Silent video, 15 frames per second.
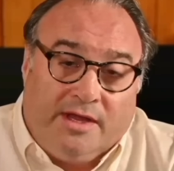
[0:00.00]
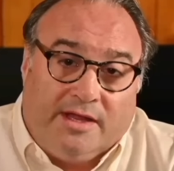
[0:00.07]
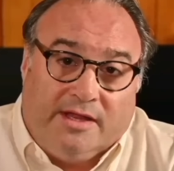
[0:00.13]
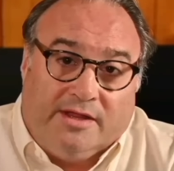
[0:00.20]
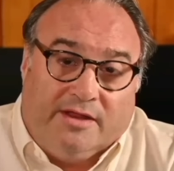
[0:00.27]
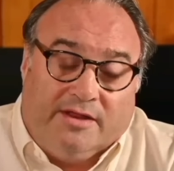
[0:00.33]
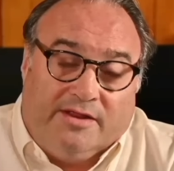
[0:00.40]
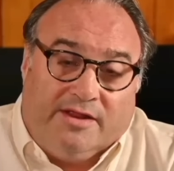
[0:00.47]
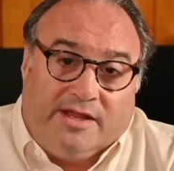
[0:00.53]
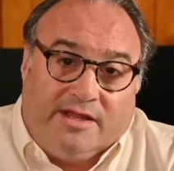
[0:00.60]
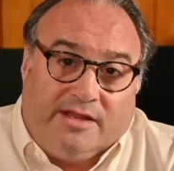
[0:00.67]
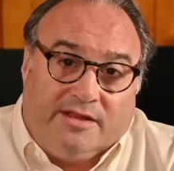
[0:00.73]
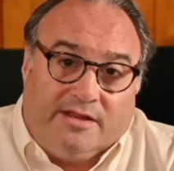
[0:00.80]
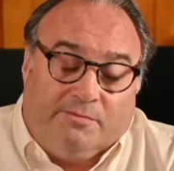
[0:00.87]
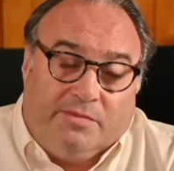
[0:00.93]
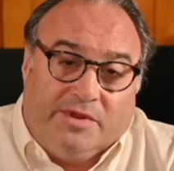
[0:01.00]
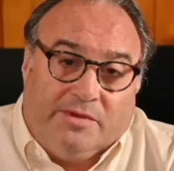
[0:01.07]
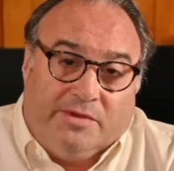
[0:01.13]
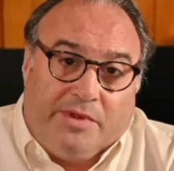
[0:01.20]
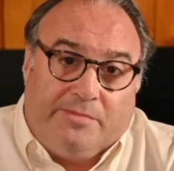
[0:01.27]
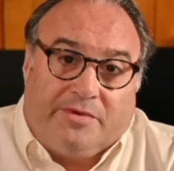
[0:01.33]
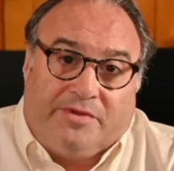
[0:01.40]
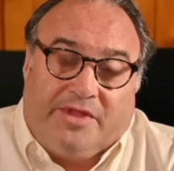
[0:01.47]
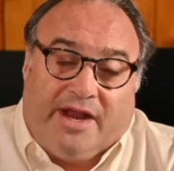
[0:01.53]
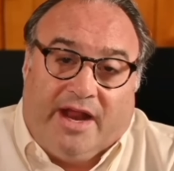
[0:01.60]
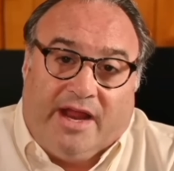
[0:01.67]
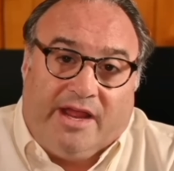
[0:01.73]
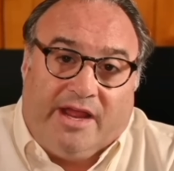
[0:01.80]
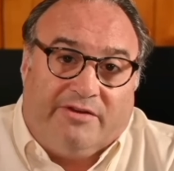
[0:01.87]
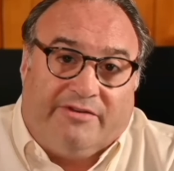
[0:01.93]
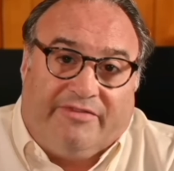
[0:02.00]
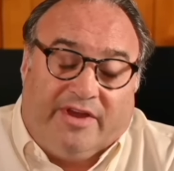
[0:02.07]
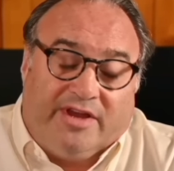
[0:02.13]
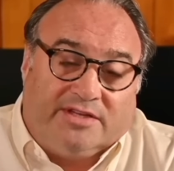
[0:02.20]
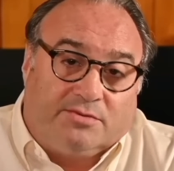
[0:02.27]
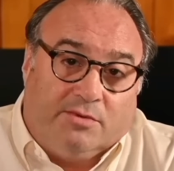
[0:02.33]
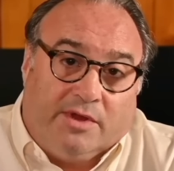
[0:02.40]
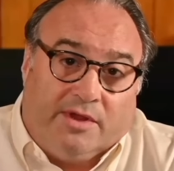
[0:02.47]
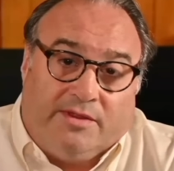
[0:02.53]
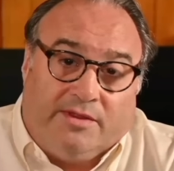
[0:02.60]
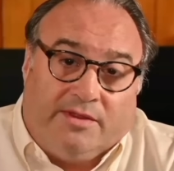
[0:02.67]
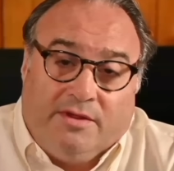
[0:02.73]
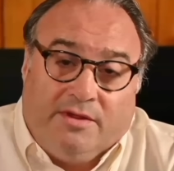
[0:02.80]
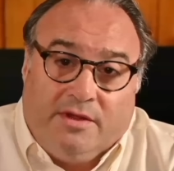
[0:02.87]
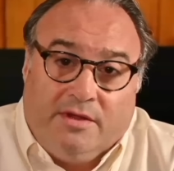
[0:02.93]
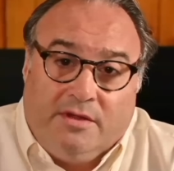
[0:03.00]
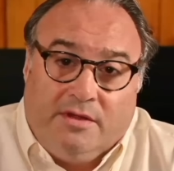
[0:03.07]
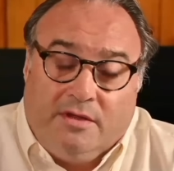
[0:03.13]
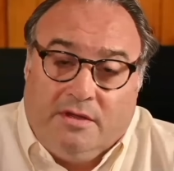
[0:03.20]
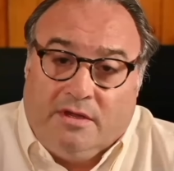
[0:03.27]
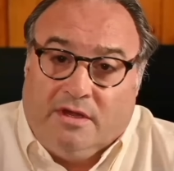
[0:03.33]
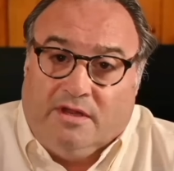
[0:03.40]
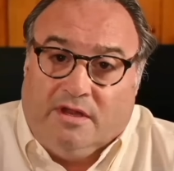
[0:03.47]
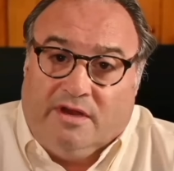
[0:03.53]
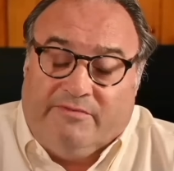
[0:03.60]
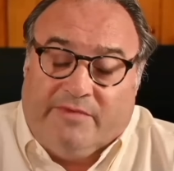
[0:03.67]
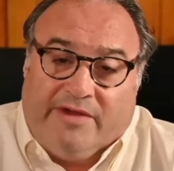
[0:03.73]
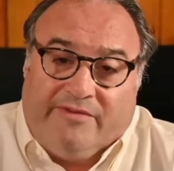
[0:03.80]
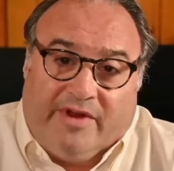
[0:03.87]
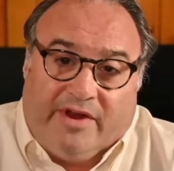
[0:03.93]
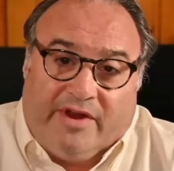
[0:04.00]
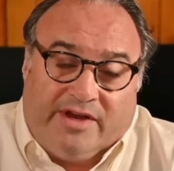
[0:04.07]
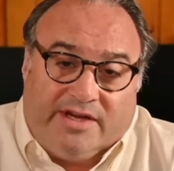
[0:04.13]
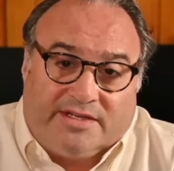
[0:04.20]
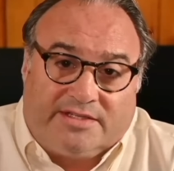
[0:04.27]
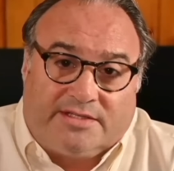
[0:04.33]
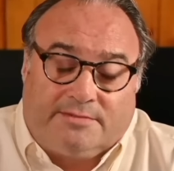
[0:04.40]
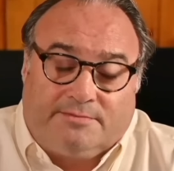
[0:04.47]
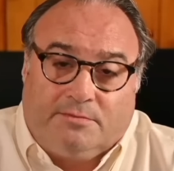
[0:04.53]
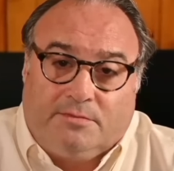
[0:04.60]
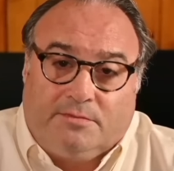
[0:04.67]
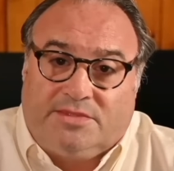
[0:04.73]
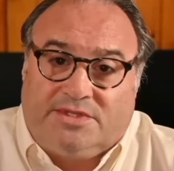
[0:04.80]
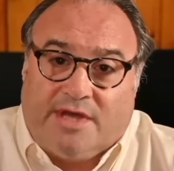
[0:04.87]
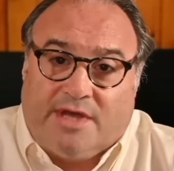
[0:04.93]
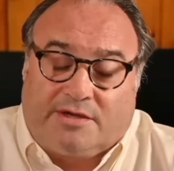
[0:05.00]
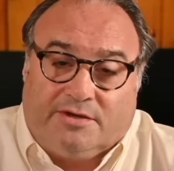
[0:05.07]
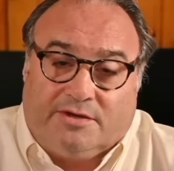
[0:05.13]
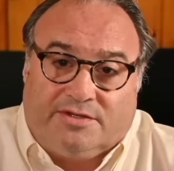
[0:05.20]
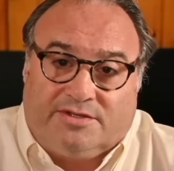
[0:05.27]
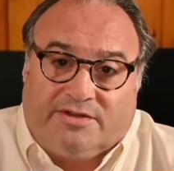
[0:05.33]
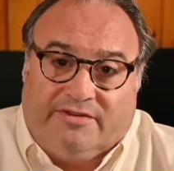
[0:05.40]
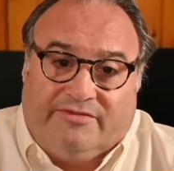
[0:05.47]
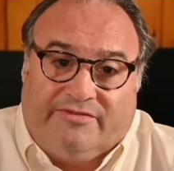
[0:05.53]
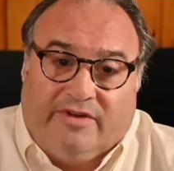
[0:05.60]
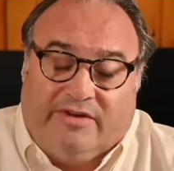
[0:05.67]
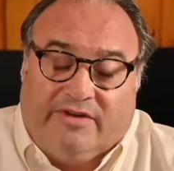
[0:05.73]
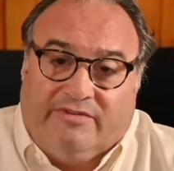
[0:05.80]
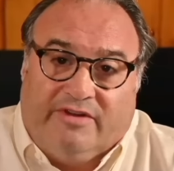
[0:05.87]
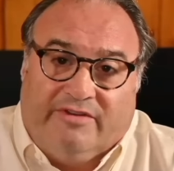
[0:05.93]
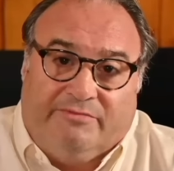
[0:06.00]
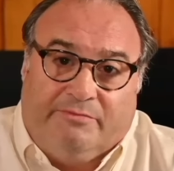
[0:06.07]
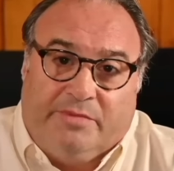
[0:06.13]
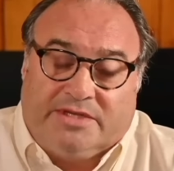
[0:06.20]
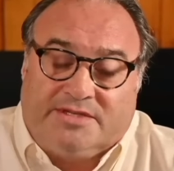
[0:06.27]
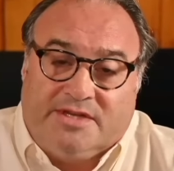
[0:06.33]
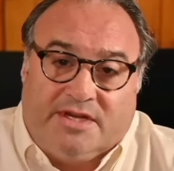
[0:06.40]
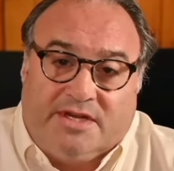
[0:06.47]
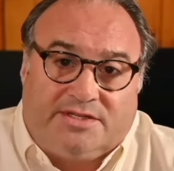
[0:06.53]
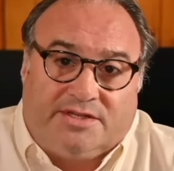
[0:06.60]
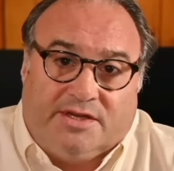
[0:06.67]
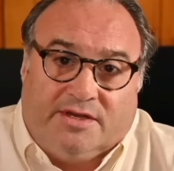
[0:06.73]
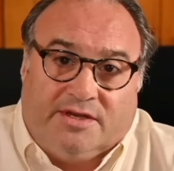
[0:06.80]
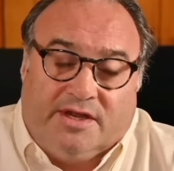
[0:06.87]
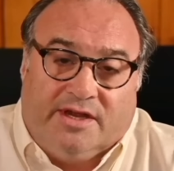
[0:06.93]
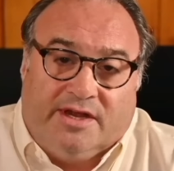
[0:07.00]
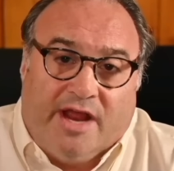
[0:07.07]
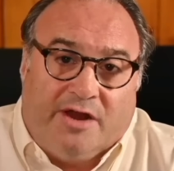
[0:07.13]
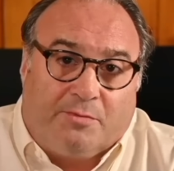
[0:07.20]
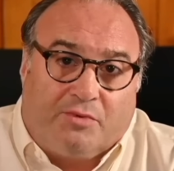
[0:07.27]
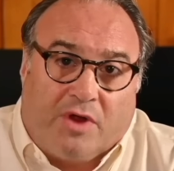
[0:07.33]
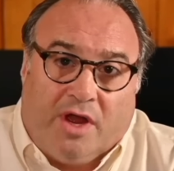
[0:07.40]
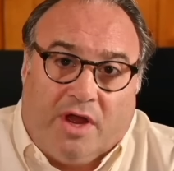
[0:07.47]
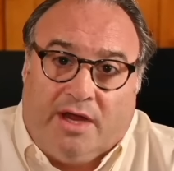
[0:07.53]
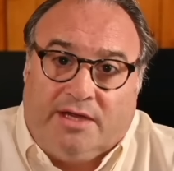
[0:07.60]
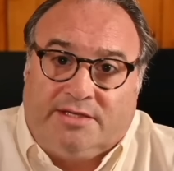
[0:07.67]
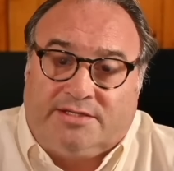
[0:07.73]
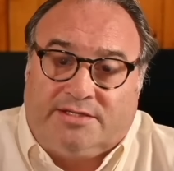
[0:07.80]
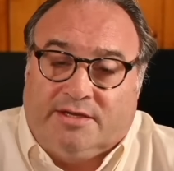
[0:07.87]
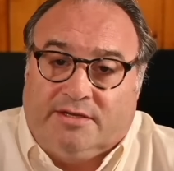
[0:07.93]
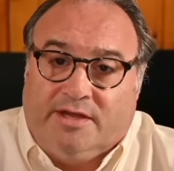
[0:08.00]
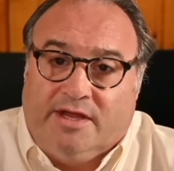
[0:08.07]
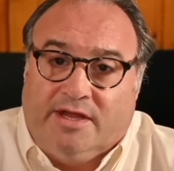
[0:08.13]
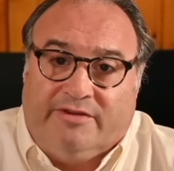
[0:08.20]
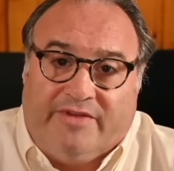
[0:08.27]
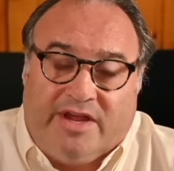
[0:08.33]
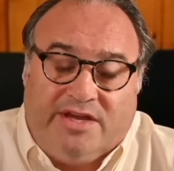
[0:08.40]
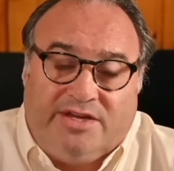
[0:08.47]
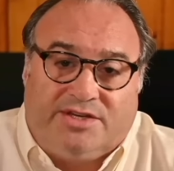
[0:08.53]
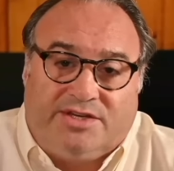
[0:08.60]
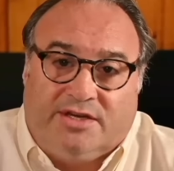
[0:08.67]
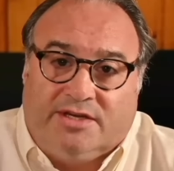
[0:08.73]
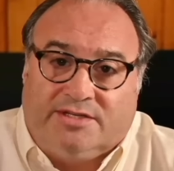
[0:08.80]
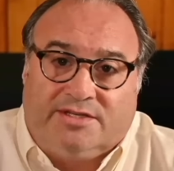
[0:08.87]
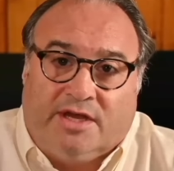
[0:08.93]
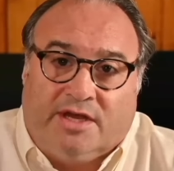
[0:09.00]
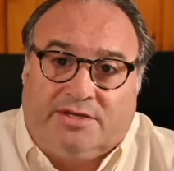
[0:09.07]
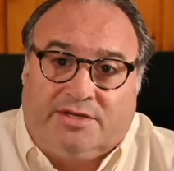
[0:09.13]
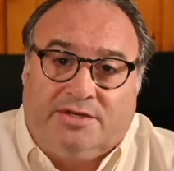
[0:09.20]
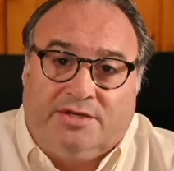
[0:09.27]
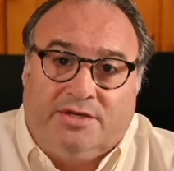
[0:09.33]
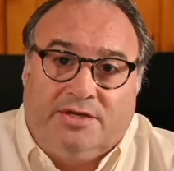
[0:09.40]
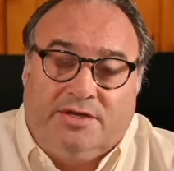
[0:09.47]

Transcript: uh, the, the the people that I interface with in, in my various sectors of, of, of business and, and, enterprise and innovation and such,